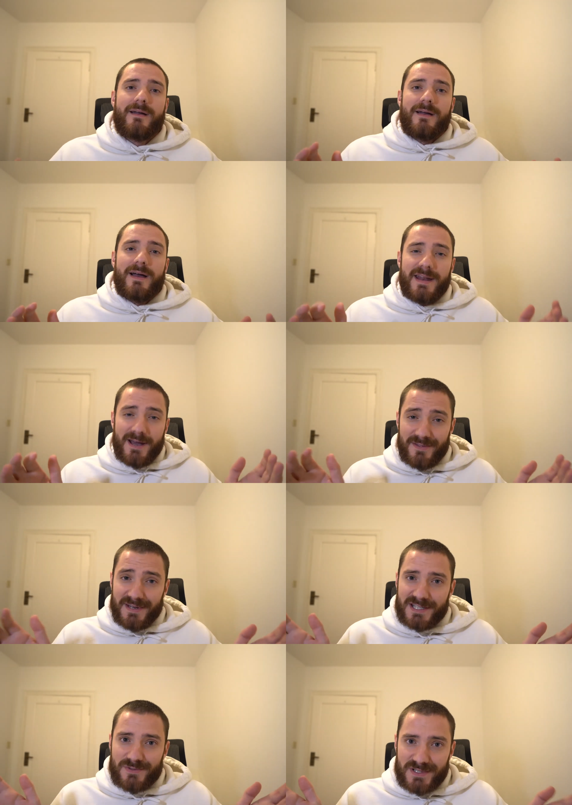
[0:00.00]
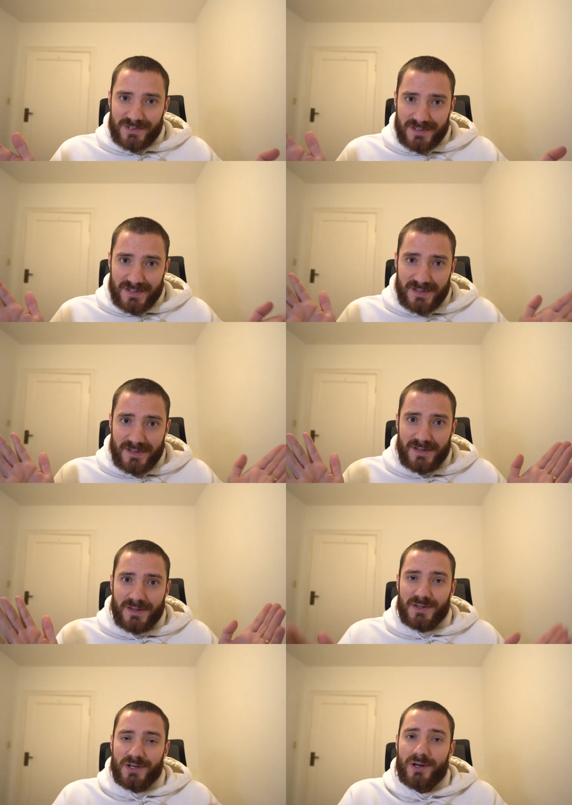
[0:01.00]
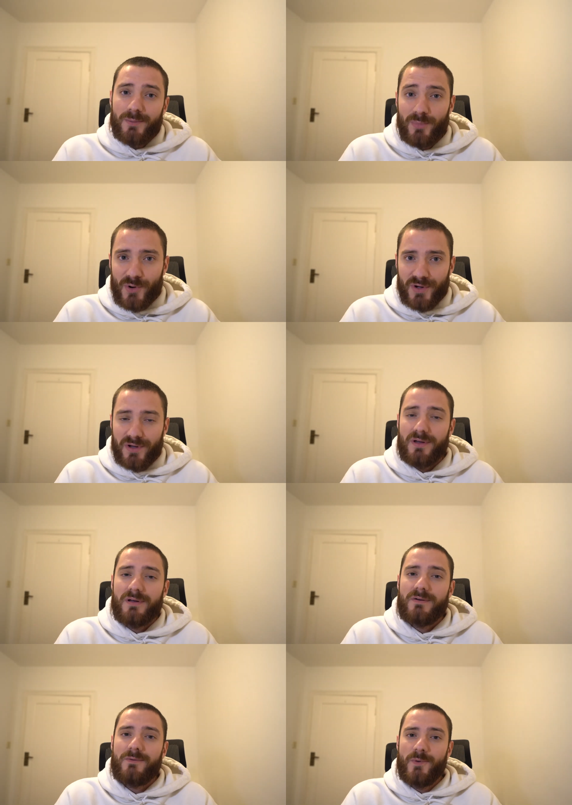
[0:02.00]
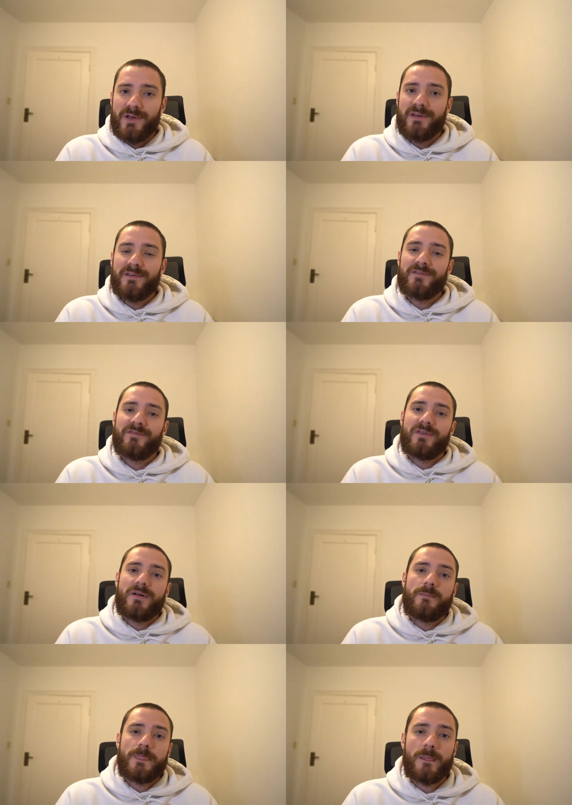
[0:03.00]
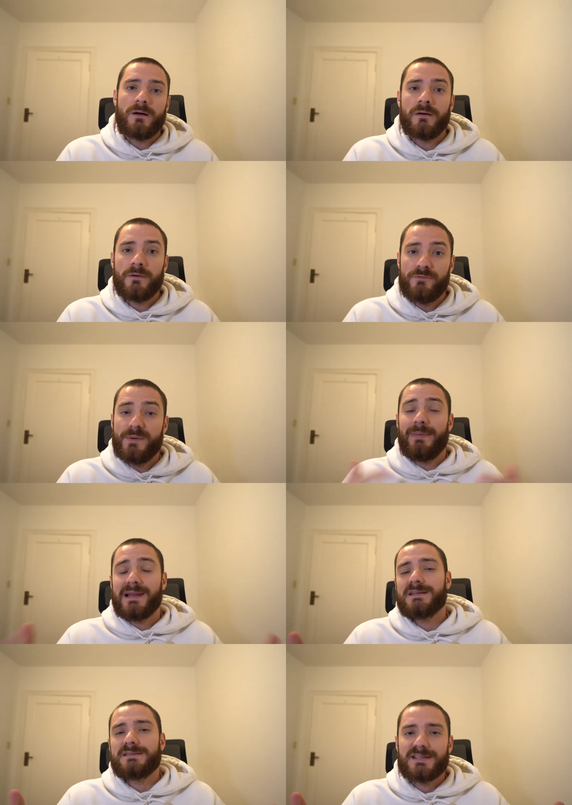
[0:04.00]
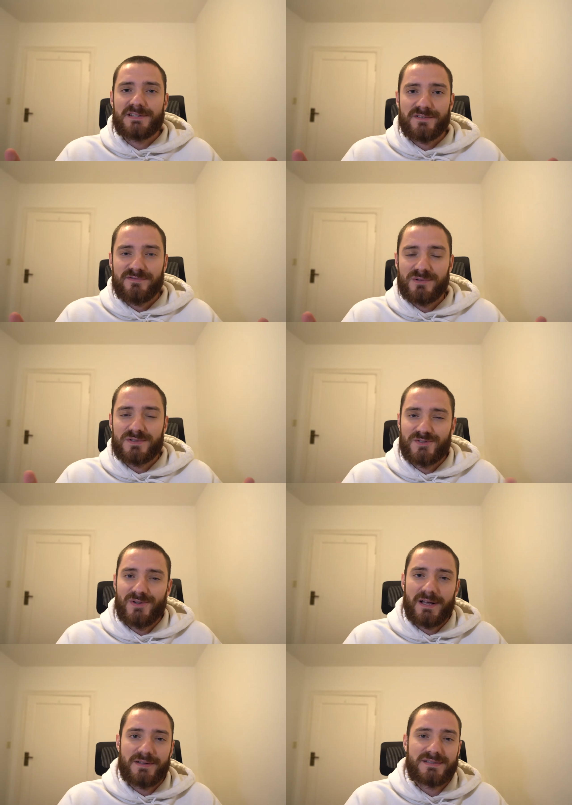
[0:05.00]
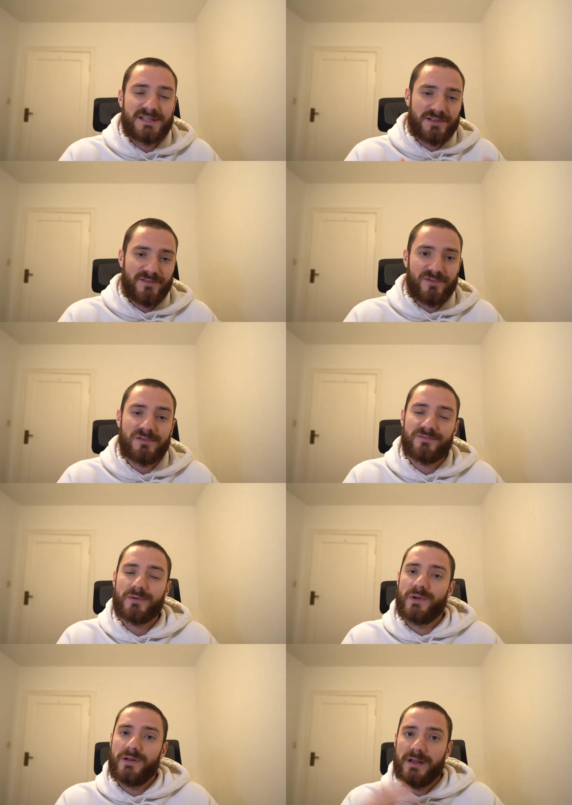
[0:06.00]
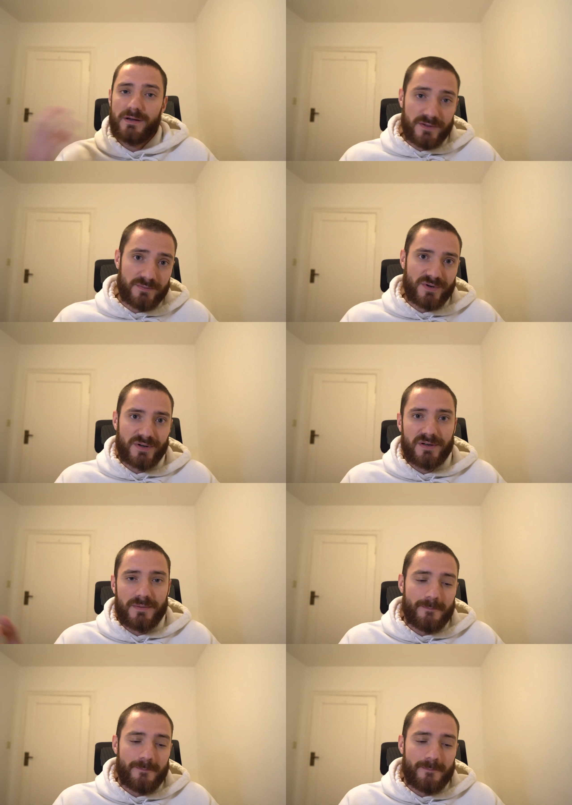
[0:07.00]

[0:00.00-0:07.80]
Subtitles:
And now the next result, the book with a replaced centerfold, so like a centerfold from another book.